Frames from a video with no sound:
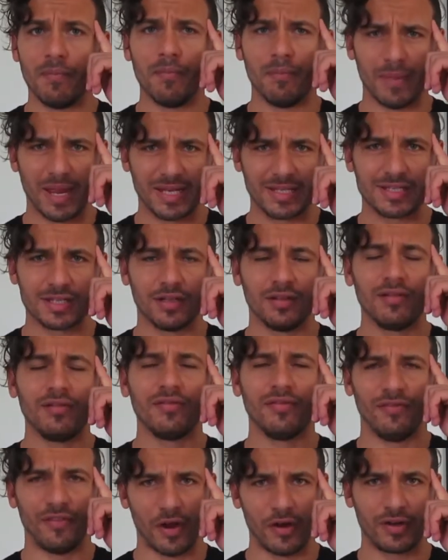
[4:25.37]
mental
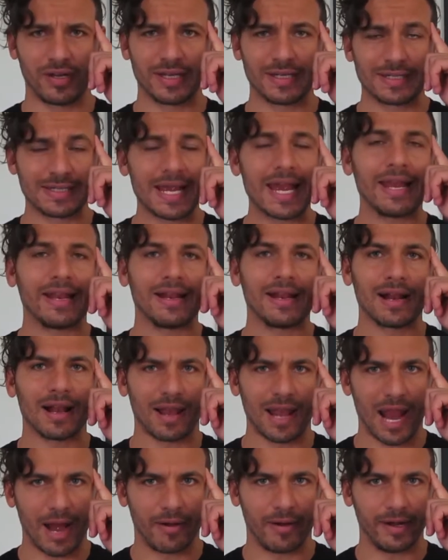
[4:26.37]
focus and
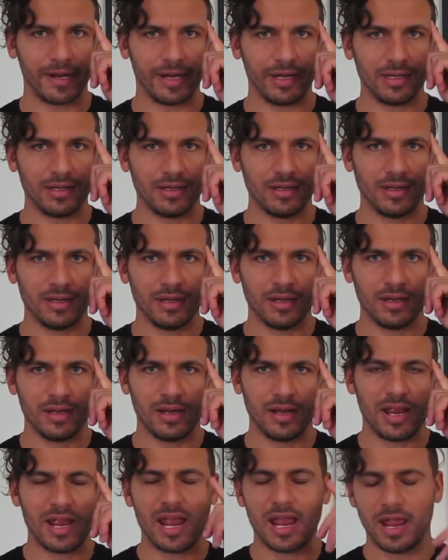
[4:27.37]
clarity.
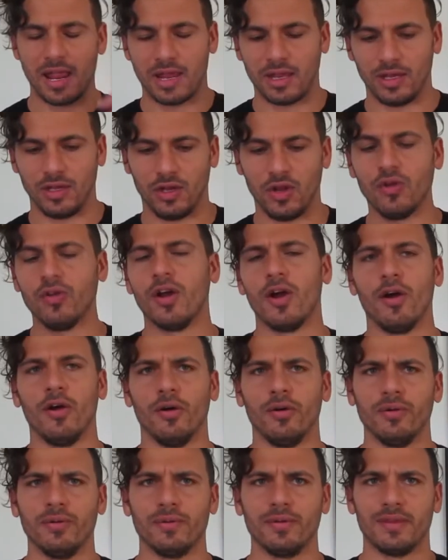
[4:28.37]
You
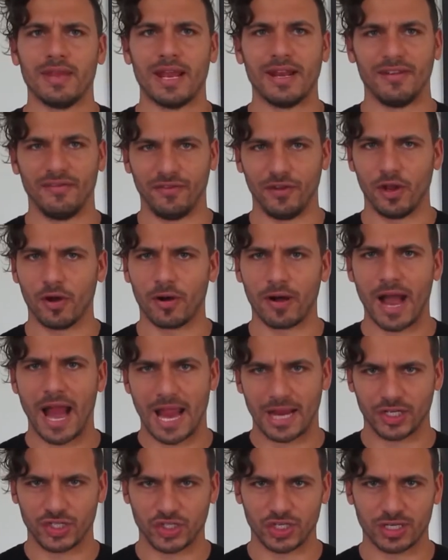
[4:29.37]
know that if you're
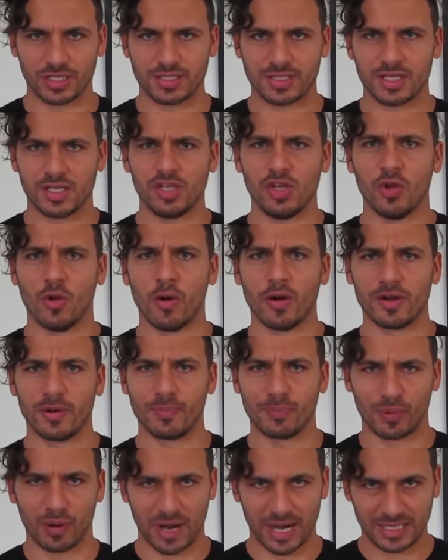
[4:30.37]
anxious, you are
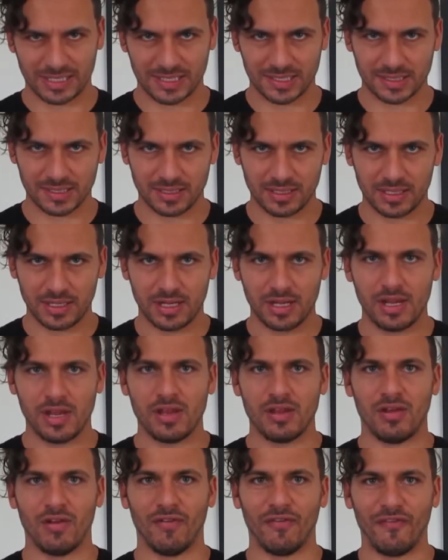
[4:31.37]
depressed,
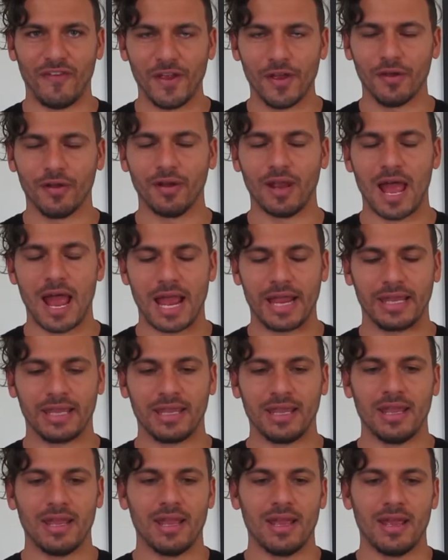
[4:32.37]
you feel
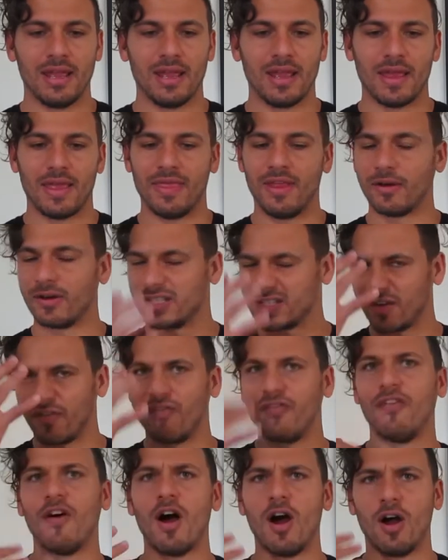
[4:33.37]
like there is a
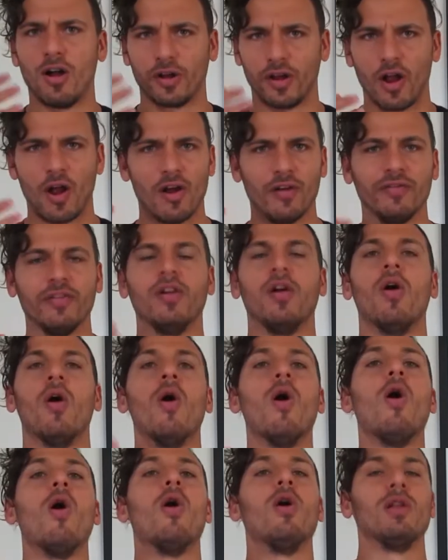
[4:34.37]
fog over
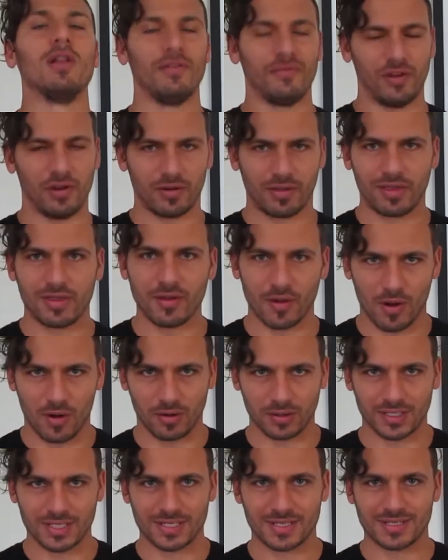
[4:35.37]
all of your
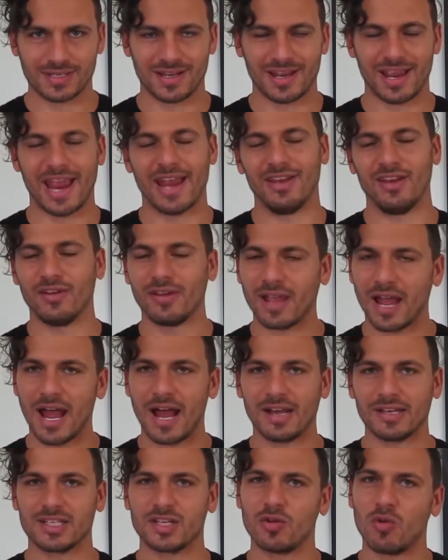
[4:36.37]
thoughts and you
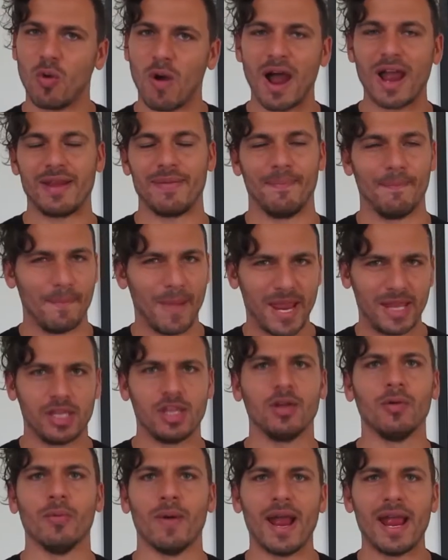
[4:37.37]
can't quite make
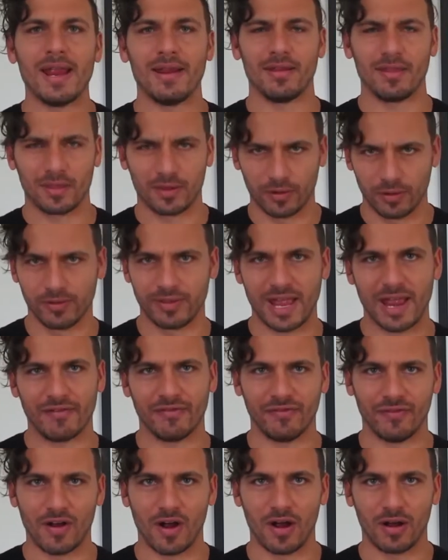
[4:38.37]
your way through that
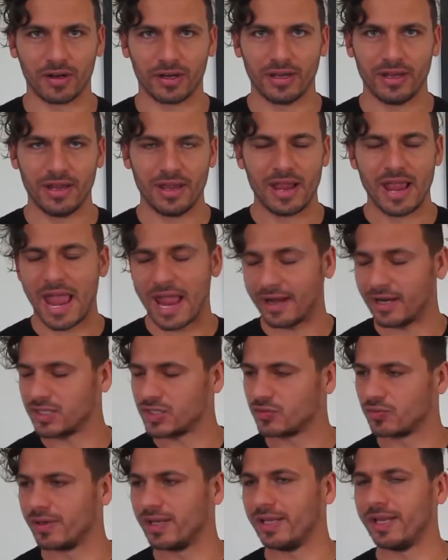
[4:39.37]
fog, and
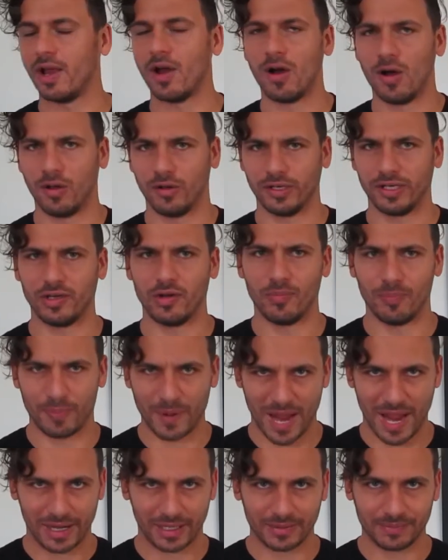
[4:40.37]
it's really holding you
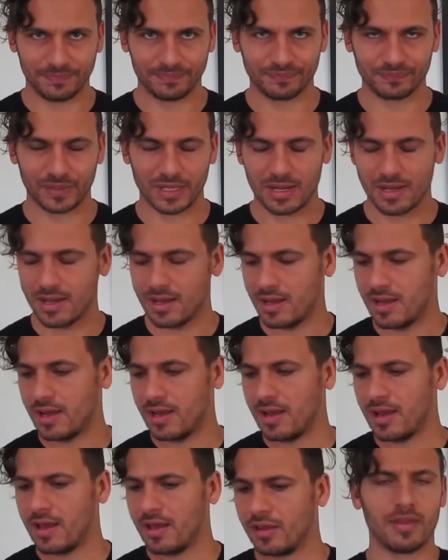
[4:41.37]
back.
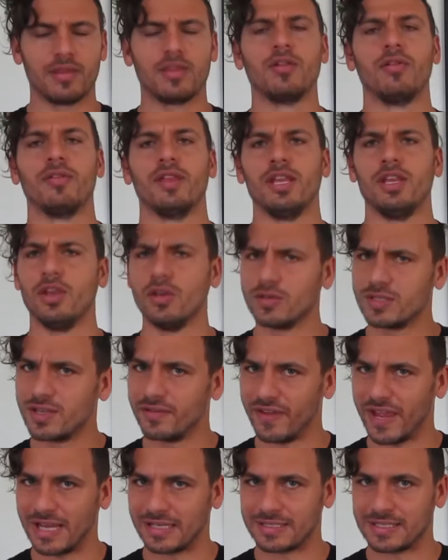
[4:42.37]
Through the use
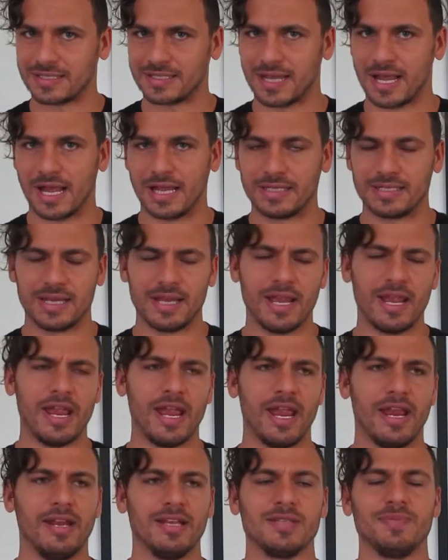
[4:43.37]
of exercise,
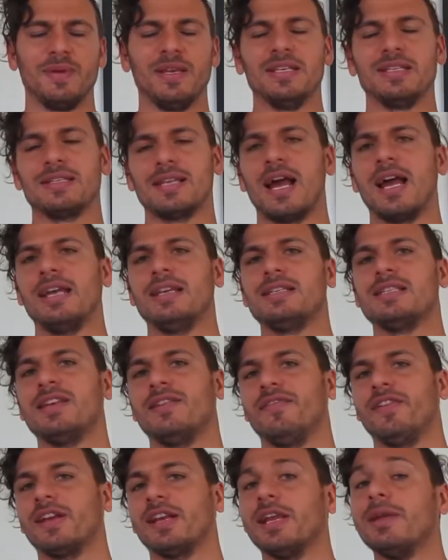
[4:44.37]
it has been
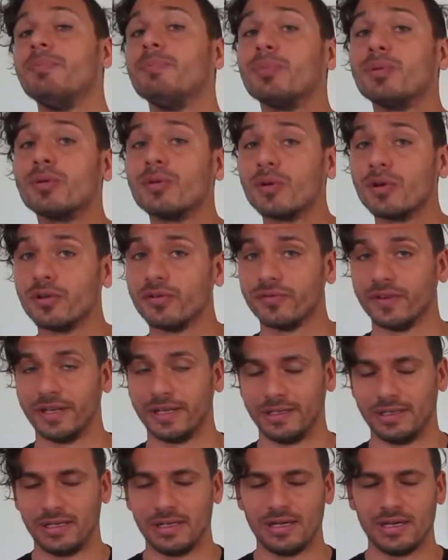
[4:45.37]
scientifically
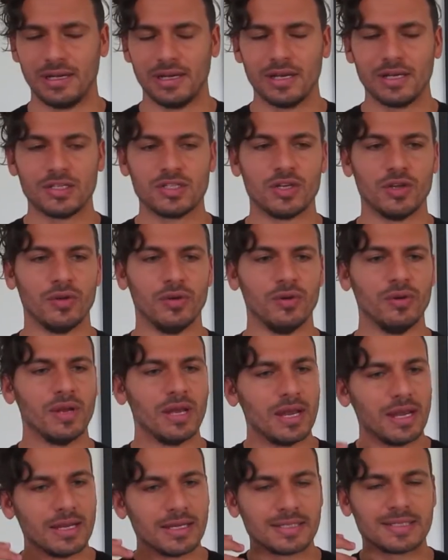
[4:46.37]
proven to
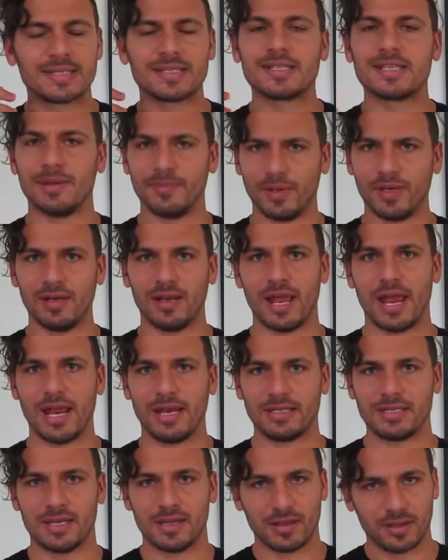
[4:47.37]

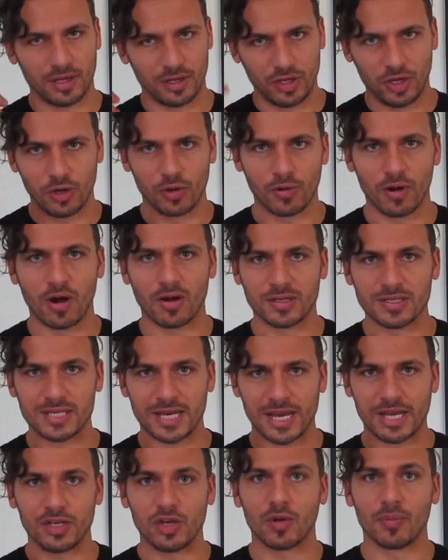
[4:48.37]
stimulate the neurons
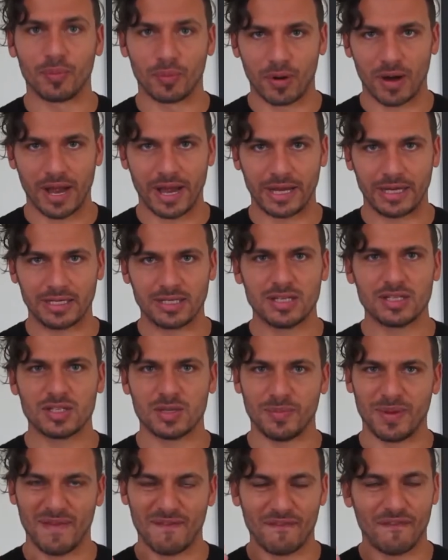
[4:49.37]
in your brain to
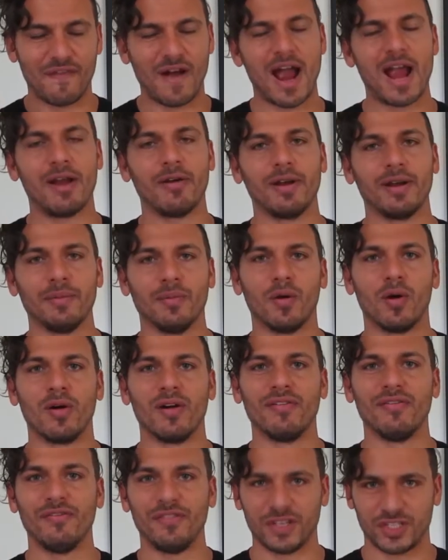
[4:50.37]
be firing more
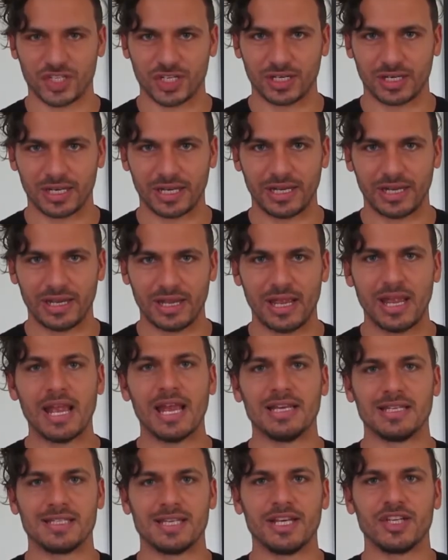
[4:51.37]
efficiently,
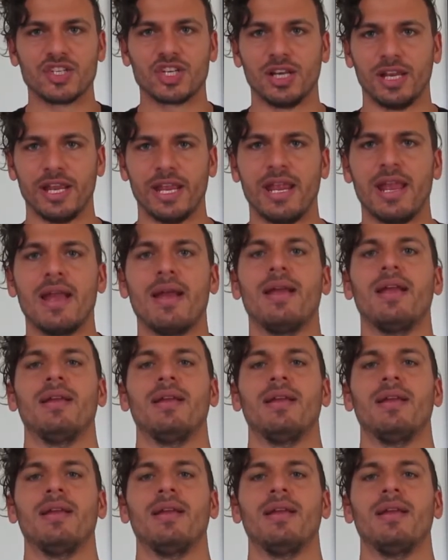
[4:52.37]
essentially